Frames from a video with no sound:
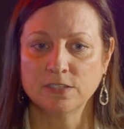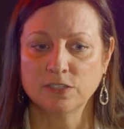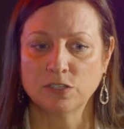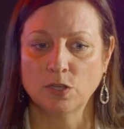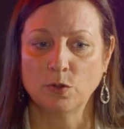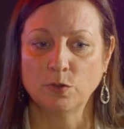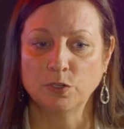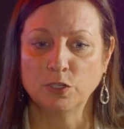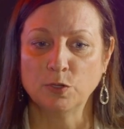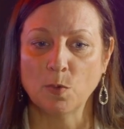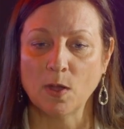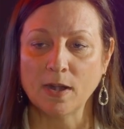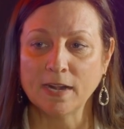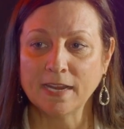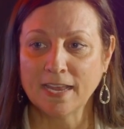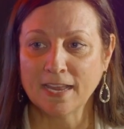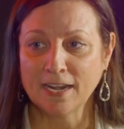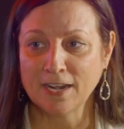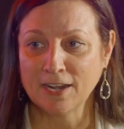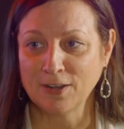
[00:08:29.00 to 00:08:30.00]
So you want to
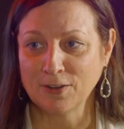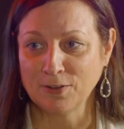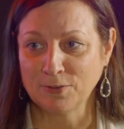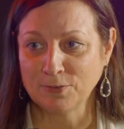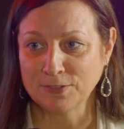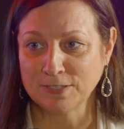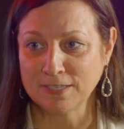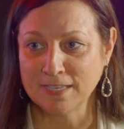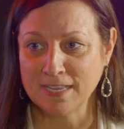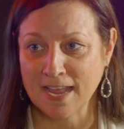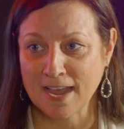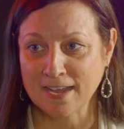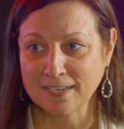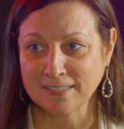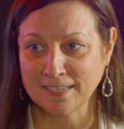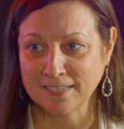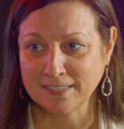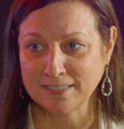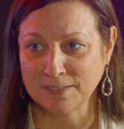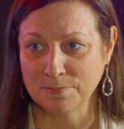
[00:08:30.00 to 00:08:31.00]
get out the
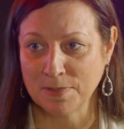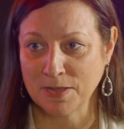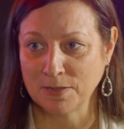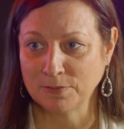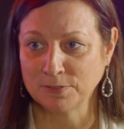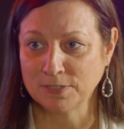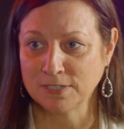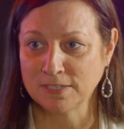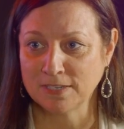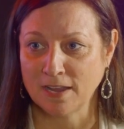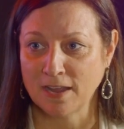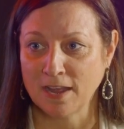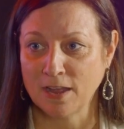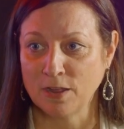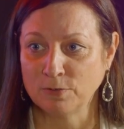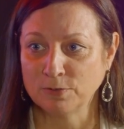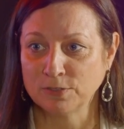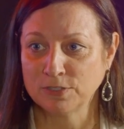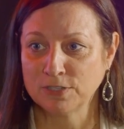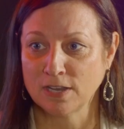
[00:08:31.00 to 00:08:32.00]
excess amount
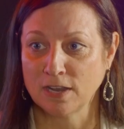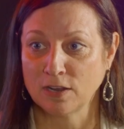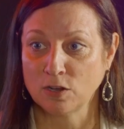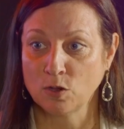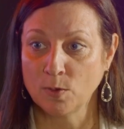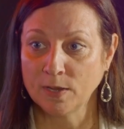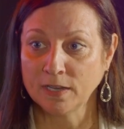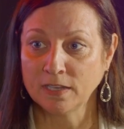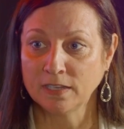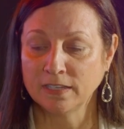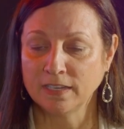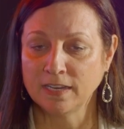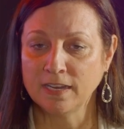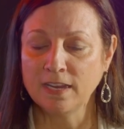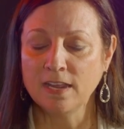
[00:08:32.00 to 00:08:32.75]
out quickly.